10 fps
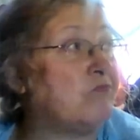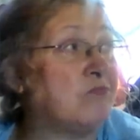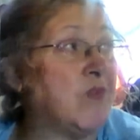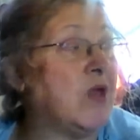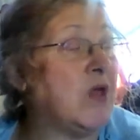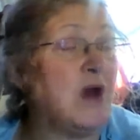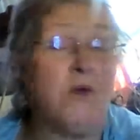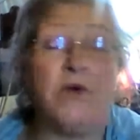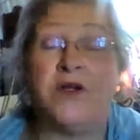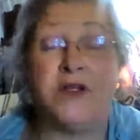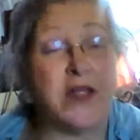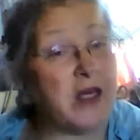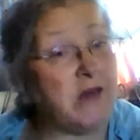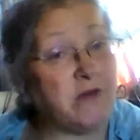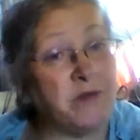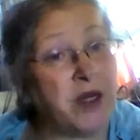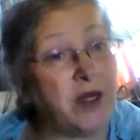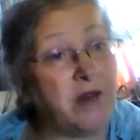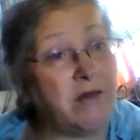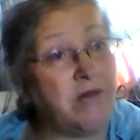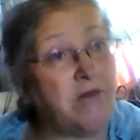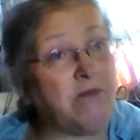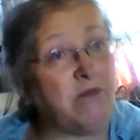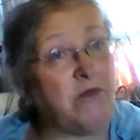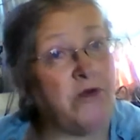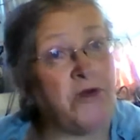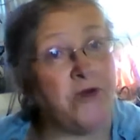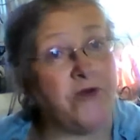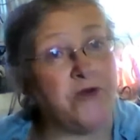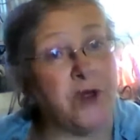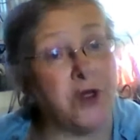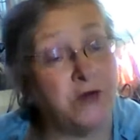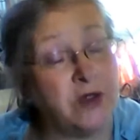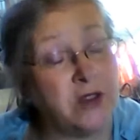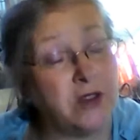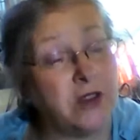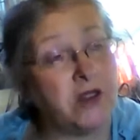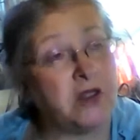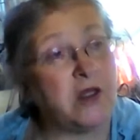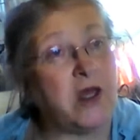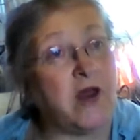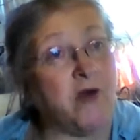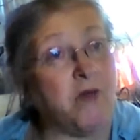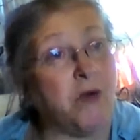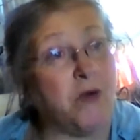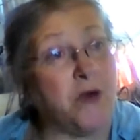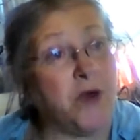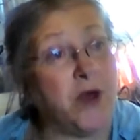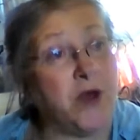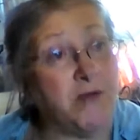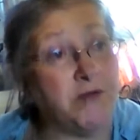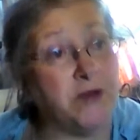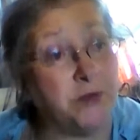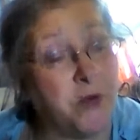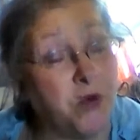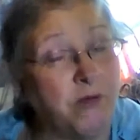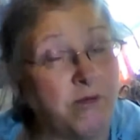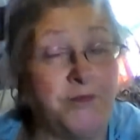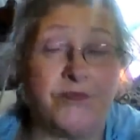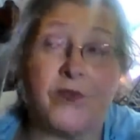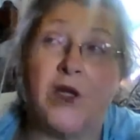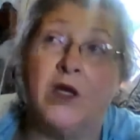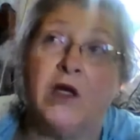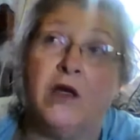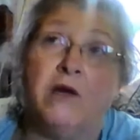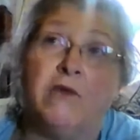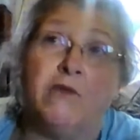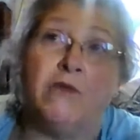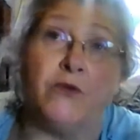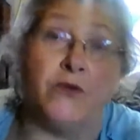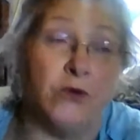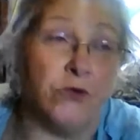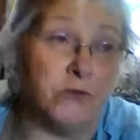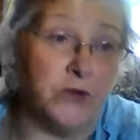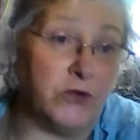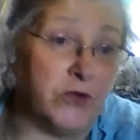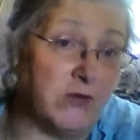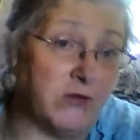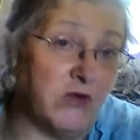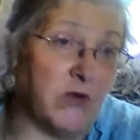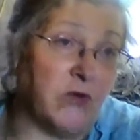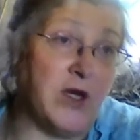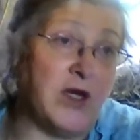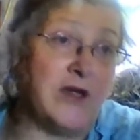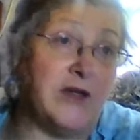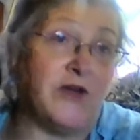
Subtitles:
want to thank everybody for your generous outpouring of support for those of you that have donated yarn.